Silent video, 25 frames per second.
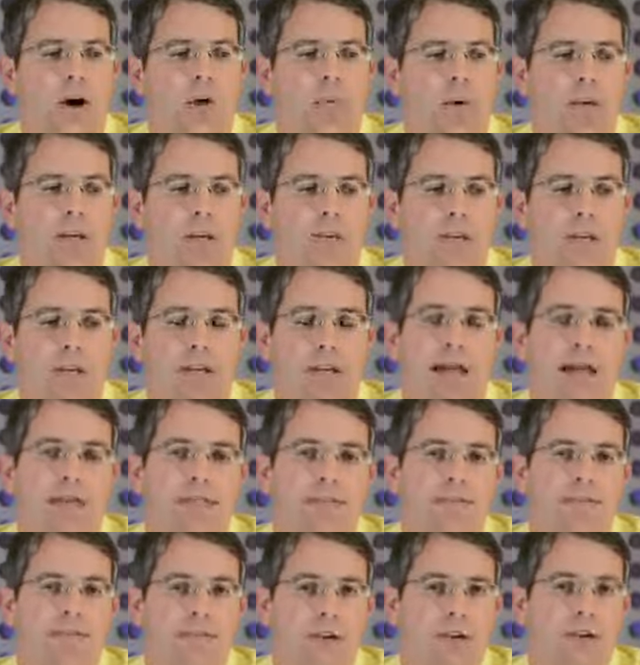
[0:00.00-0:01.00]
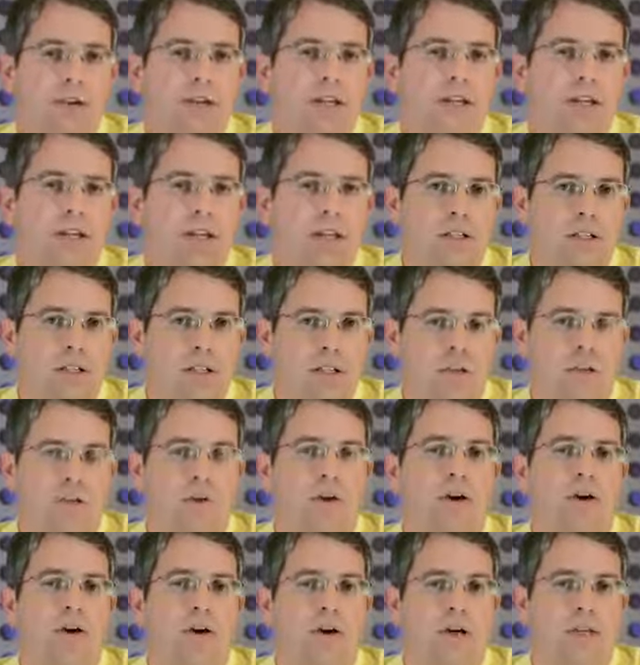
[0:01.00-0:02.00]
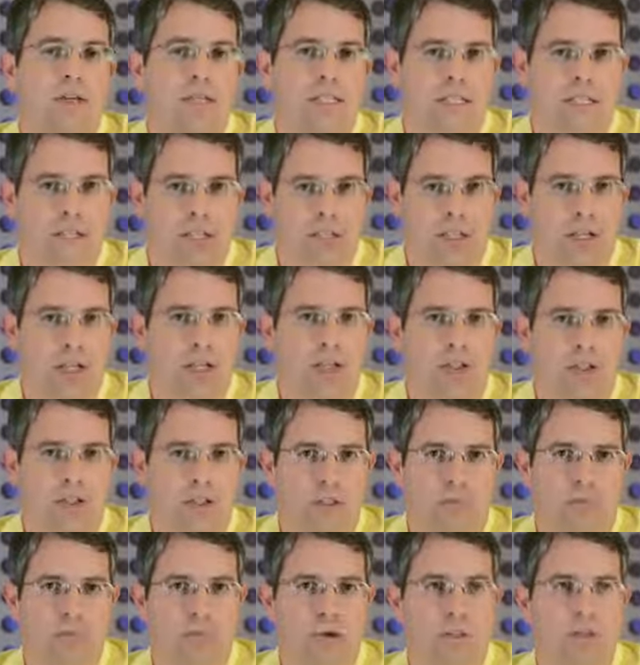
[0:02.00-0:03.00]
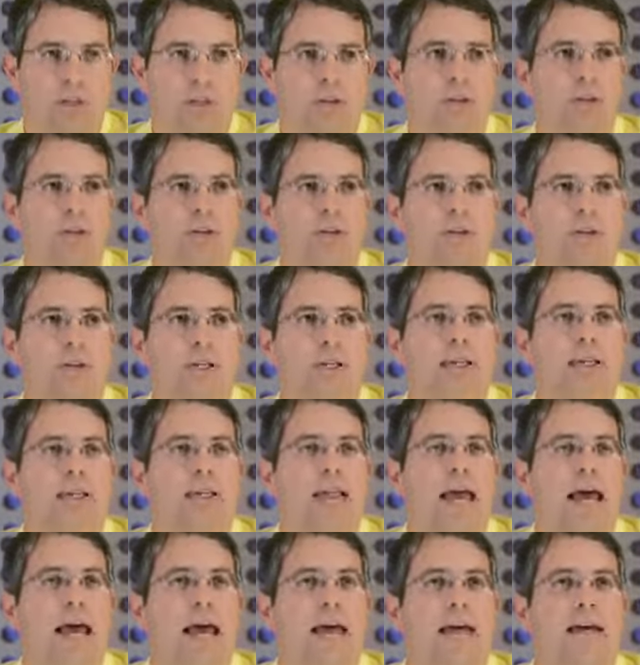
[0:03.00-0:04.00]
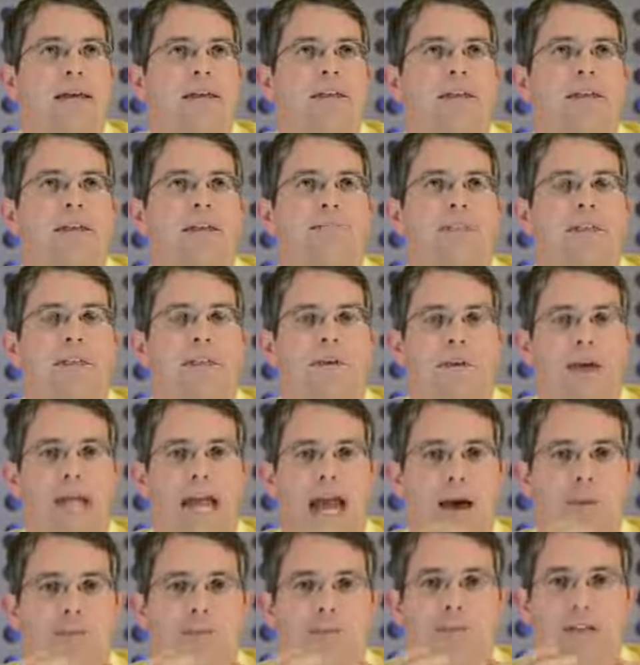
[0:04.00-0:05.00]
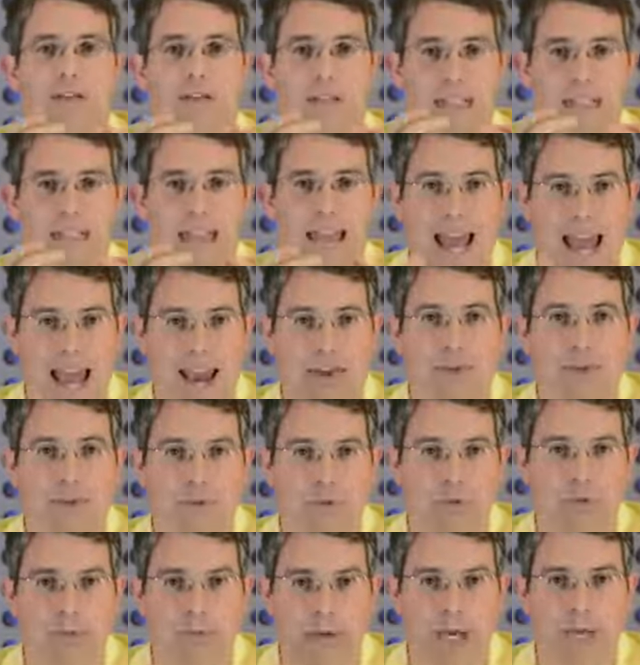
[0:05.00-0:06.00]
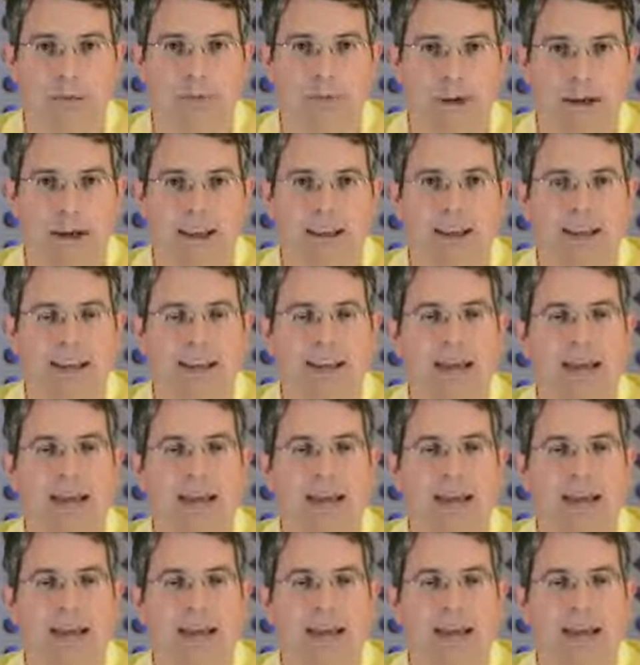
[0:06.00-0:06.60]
we treat it as a very strong suggestion, but we don't treat it as something that we absolutely have to abide by.